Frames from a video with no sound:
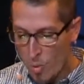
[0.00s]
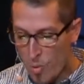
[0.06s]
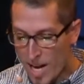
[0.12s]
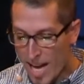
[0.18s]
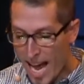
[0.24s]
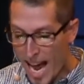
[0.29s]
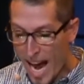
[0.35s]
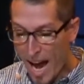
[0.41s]

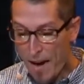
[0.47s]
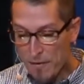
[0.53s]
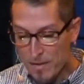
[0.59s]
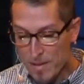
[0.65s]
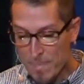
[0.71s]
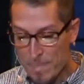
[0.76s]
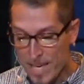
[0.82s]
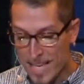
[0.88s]
we have
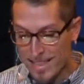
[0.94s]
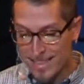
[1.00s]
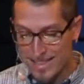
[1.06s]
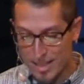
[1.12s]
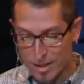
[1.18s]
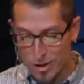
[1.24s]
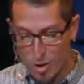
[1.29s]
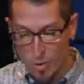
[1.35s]
to be in
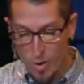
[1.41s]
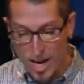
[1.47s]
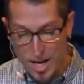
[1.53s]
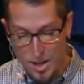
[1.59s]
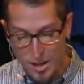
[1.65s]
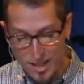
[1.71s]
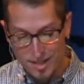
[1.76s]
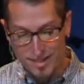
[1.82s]

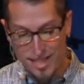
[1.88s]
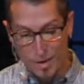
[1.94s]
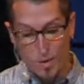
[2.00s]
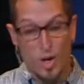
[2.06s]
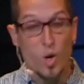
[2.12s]
situations that